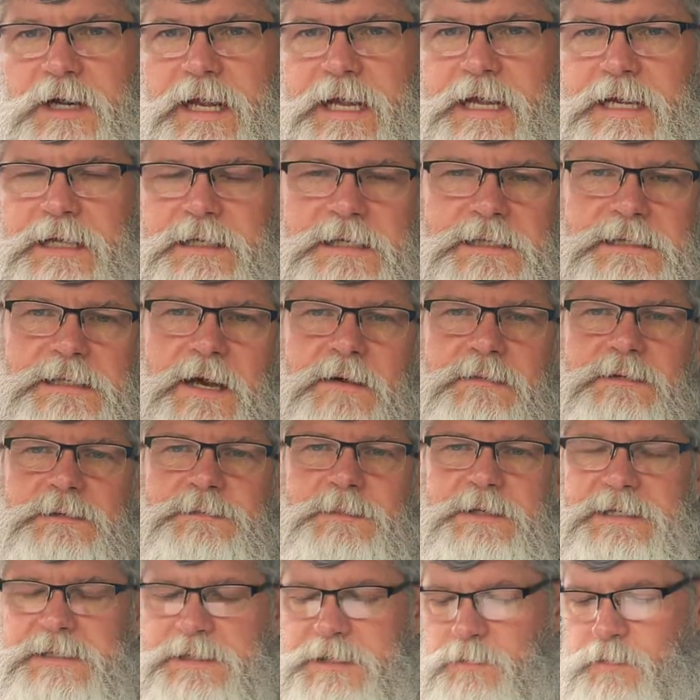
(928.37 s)
late because I was
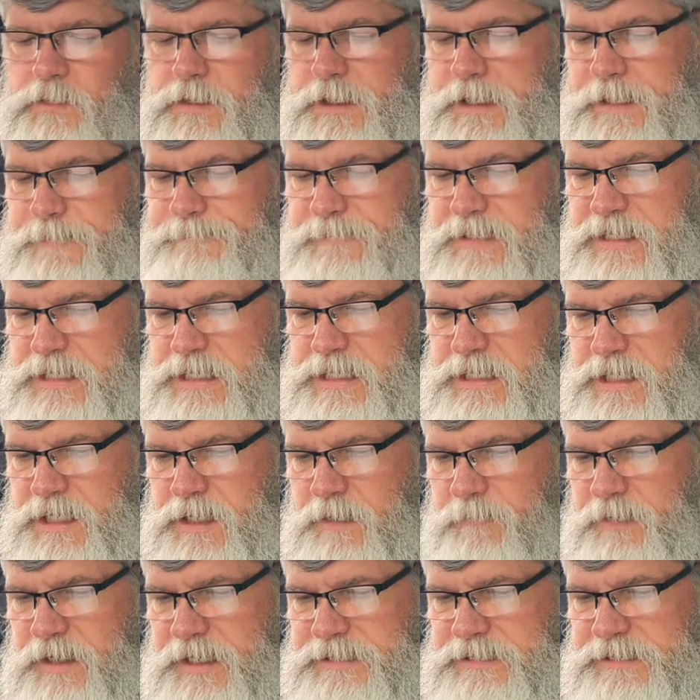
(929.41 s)
busy working.
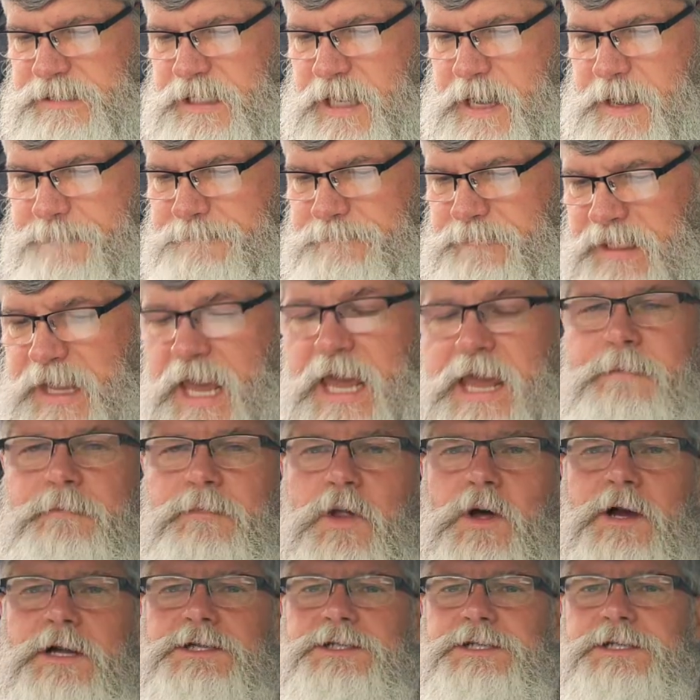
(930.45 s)
But Game
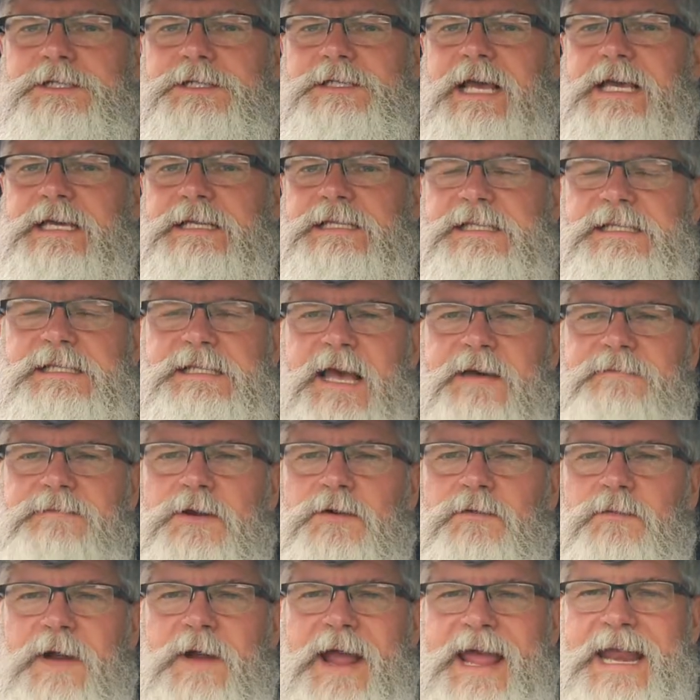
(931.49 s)
launches a
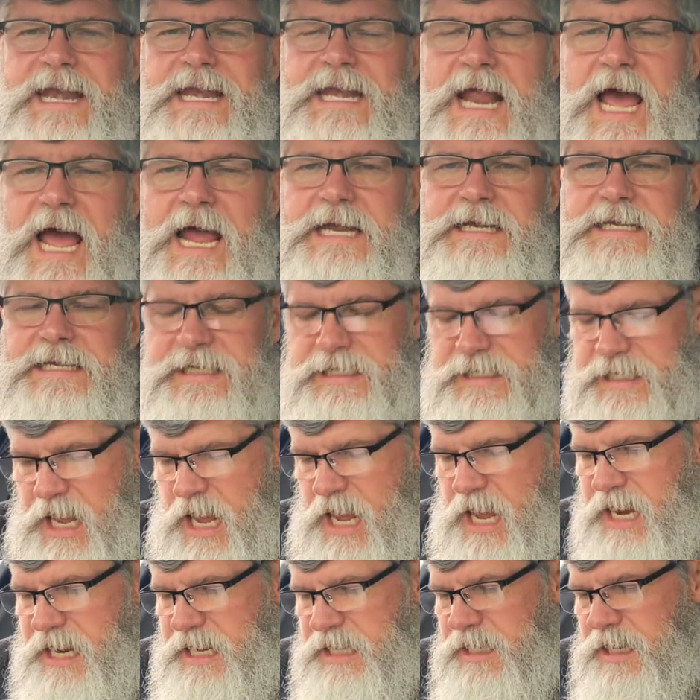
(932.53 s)
7 rand
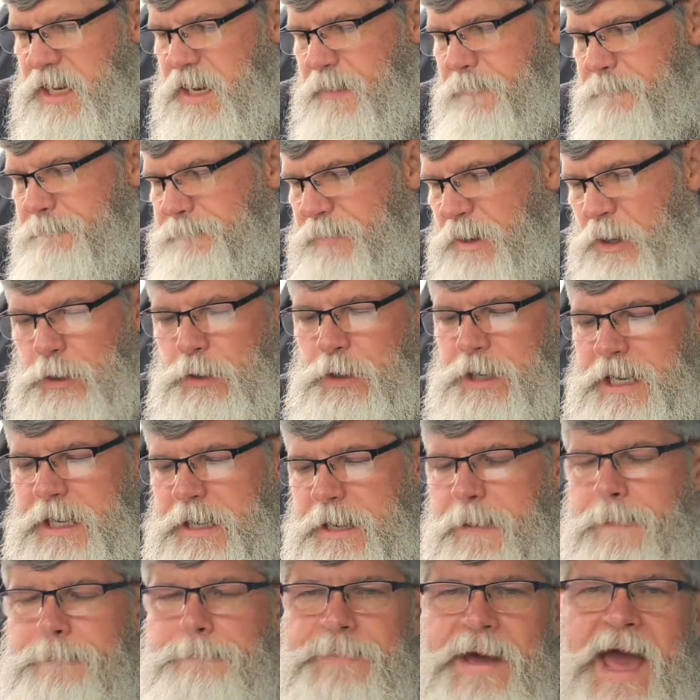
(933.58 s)
99
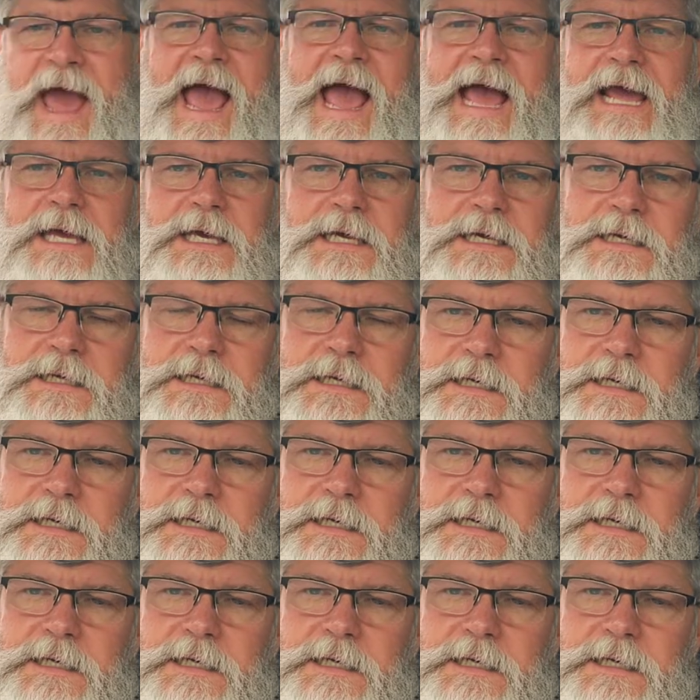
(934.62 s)
period pack